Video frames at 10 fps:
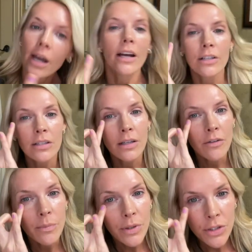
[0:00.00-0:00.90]
I just kind of
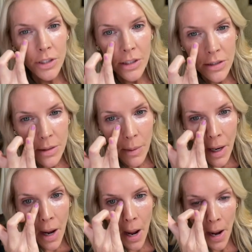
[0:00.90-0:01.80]
push it into
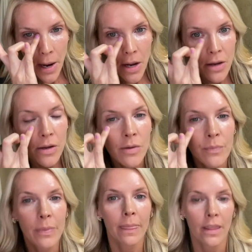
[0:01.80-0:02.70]
my eye,
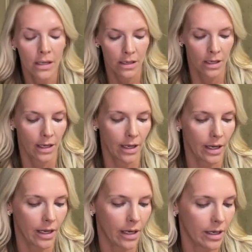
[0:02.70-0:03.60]

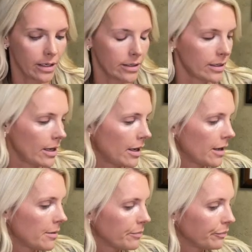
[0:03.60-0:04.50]

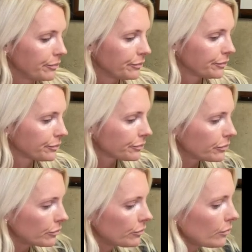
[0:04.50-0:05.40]
and
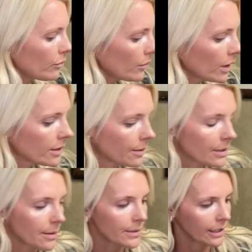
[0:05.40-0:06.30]

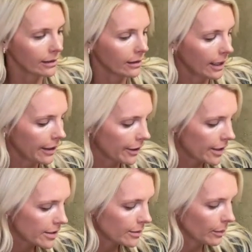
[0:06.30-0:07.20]
sometimes I layer
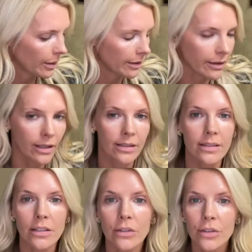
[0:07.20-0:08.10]
it with a
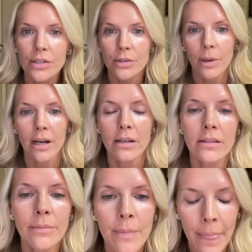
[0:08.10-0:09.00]
concealer as well.